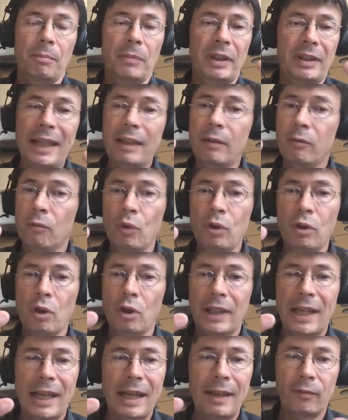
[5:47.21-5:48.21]
But that would
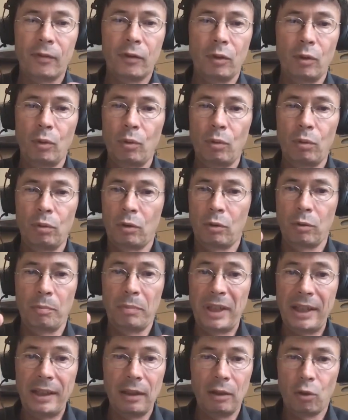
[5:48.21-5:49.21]
not have to, to
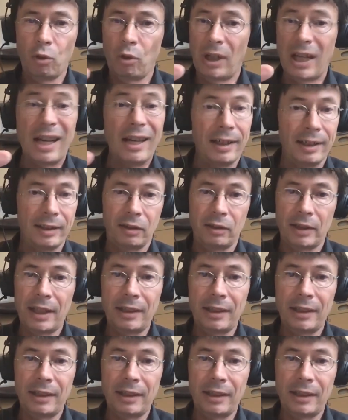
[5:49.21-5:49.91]
be and to last.